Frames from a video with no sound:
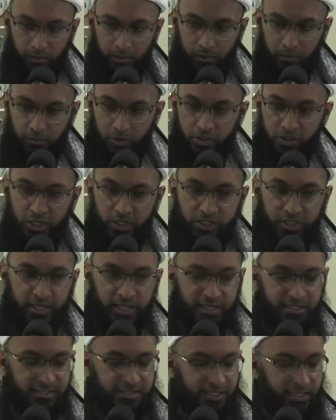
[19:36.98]
To such an
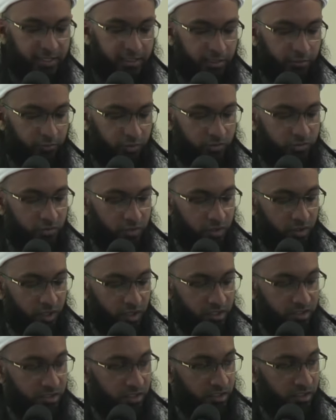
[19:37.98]
extent that
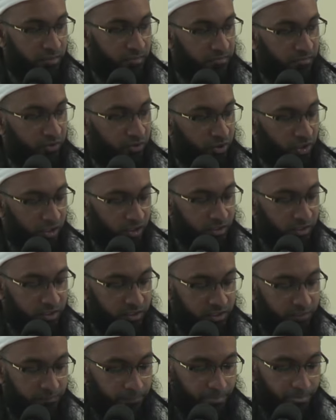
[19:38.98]
Rasulullah sallallahu even taught us
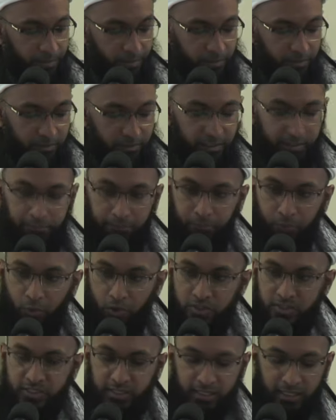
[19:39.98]
that
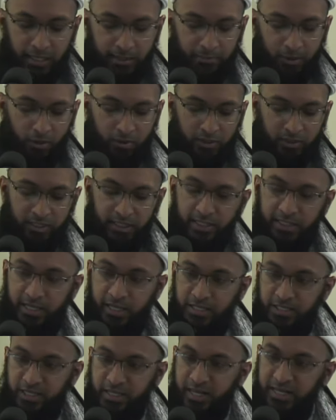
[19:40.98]
boasting about
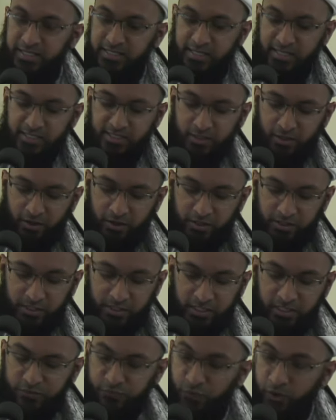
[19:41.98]
lineage and ancestors
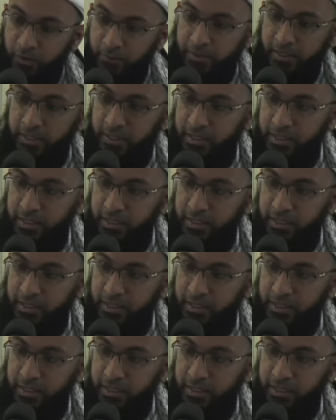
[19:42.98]
is forbidden